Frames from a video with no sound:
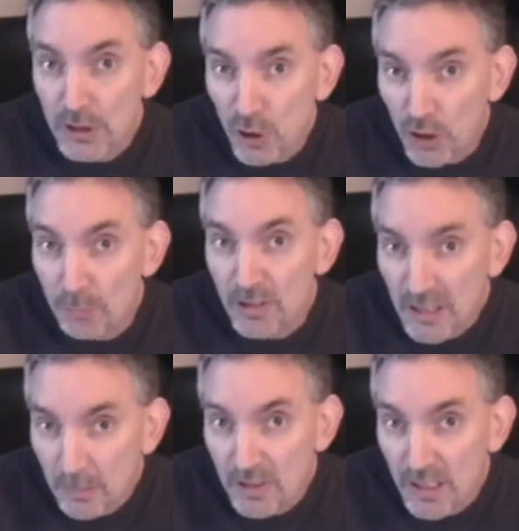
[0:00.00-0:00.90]
a solid
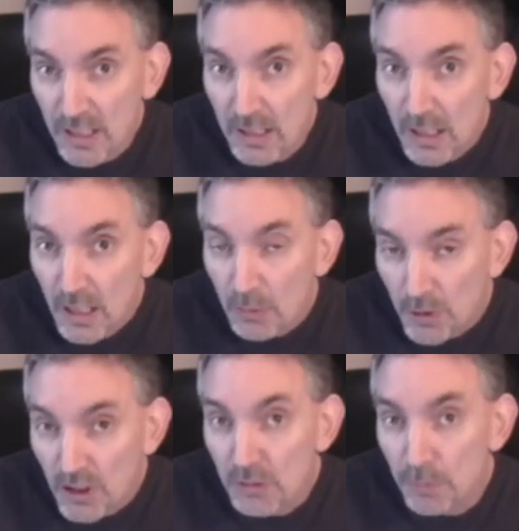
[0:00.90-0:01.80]
precipitate
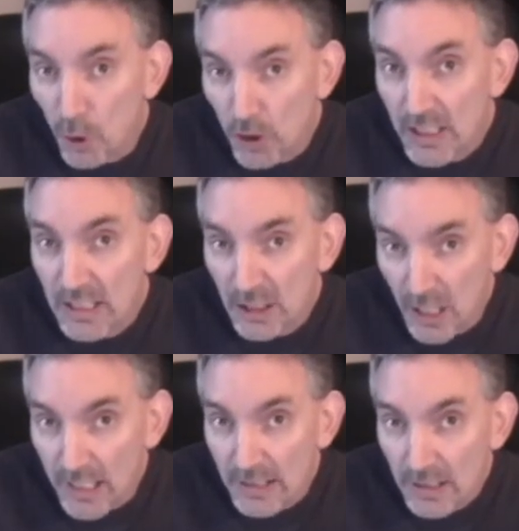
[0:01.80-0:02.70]
which is blocking the
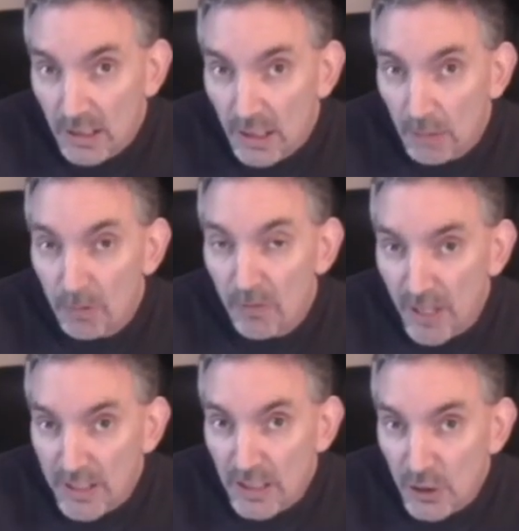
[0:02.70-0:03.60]
light and
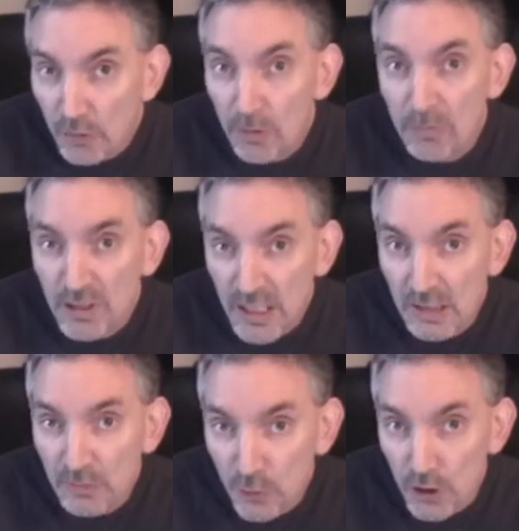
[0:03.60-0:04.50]
preventing you from
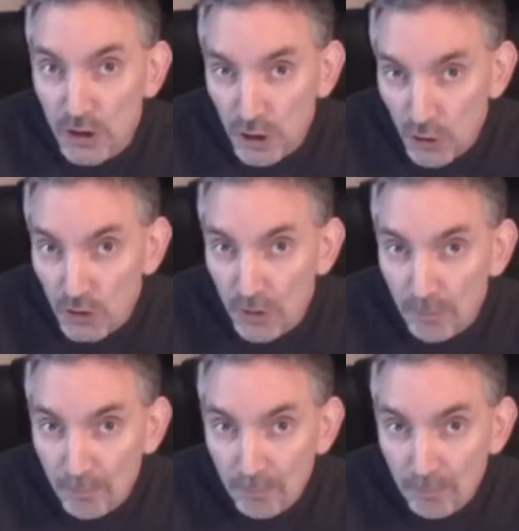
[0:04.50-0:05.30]
seeing through the solution.